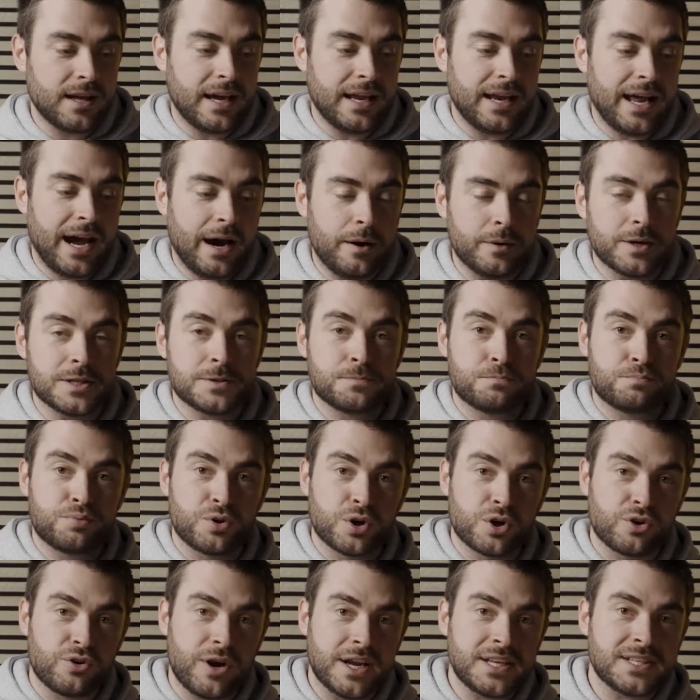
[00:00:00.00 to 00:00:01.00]
and how it's
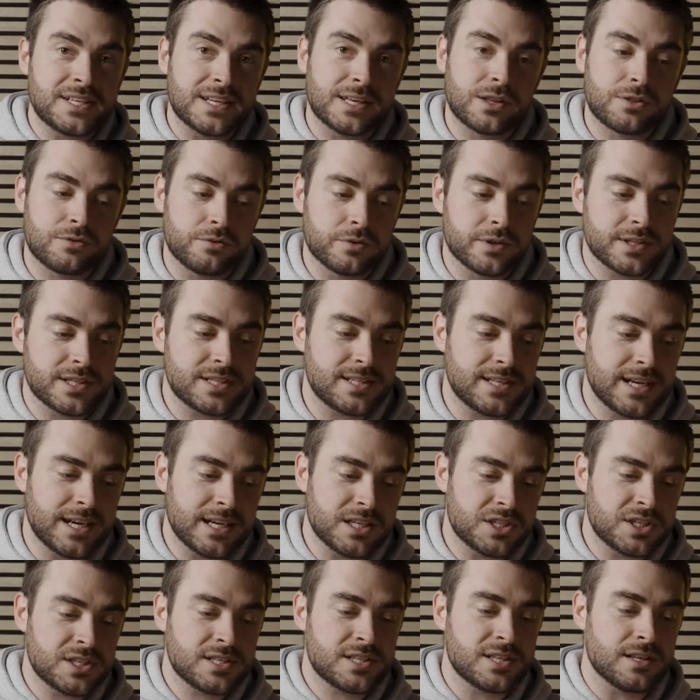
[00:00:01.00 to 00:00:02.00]
progressing through the
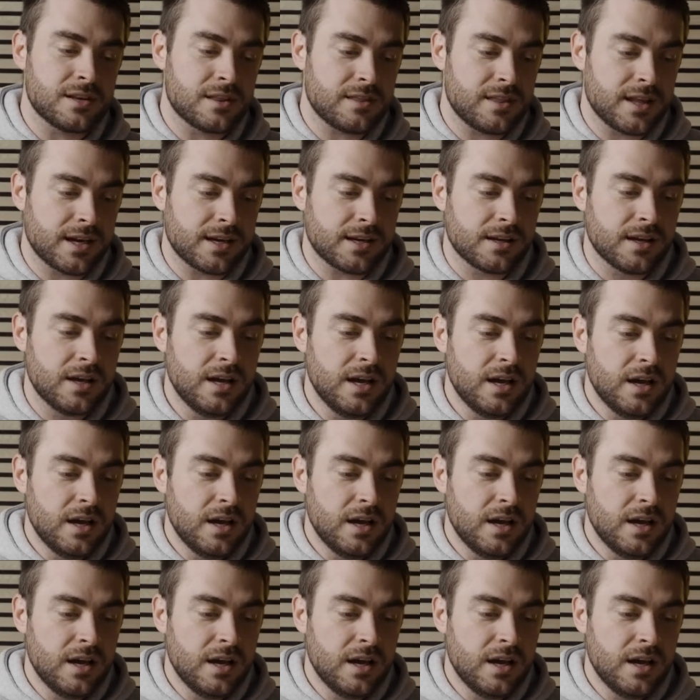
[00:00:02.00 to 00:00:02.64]
stages and think,